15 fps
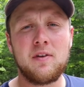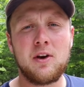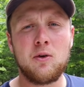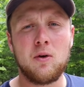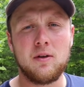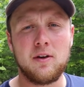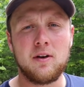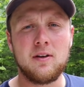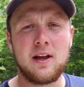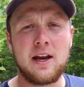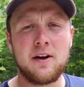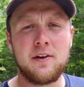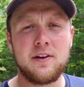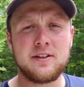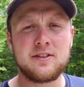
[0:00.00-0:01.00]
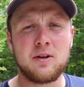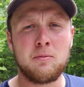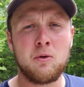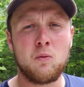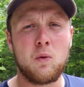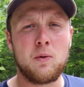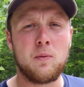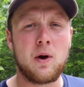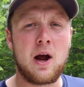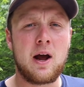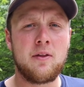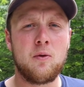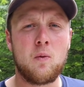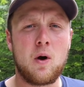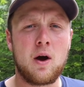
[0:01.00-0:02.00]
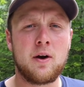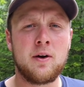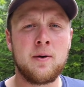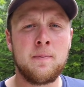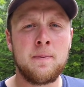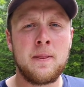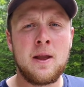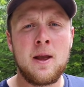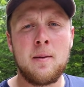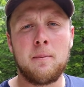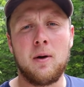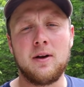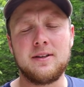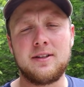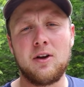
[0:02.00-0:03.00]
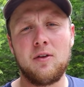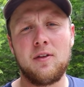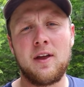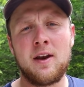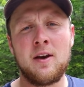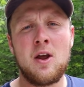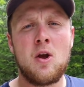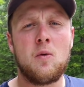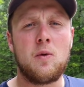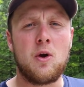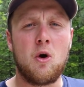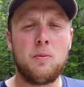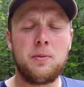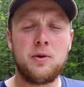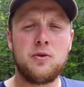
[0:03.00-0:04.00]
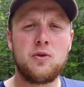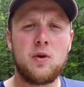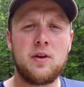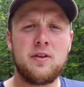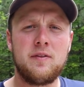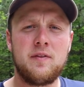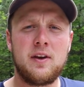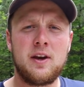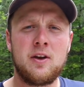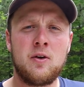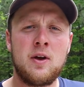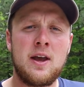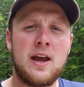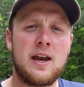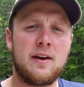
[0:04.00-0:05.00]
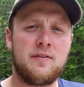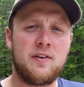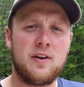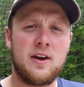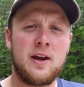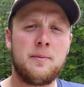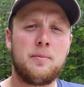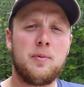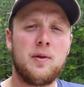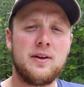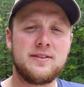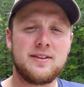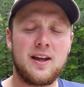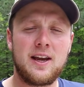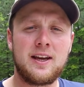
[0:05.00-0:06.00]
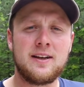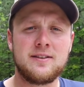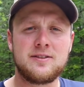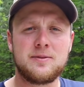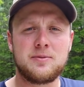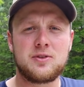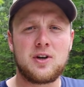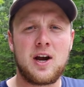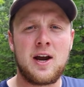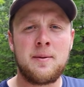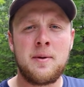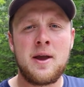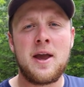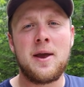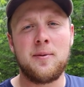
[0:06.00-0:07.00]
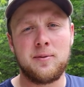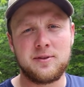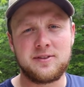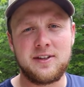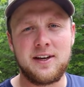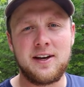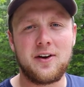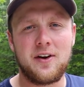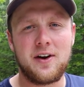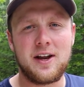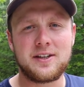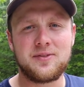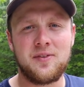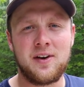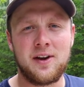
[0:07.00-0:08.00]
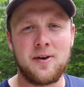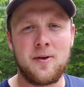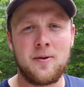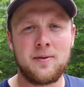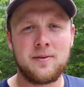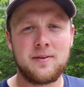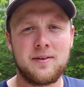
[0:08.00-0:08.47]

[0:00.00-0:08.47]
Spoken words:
video a little later this summer when we're on the water. But until then, we hope you enjoyed the video, and if you did, please like and subscribe, and we'll see you in our next video.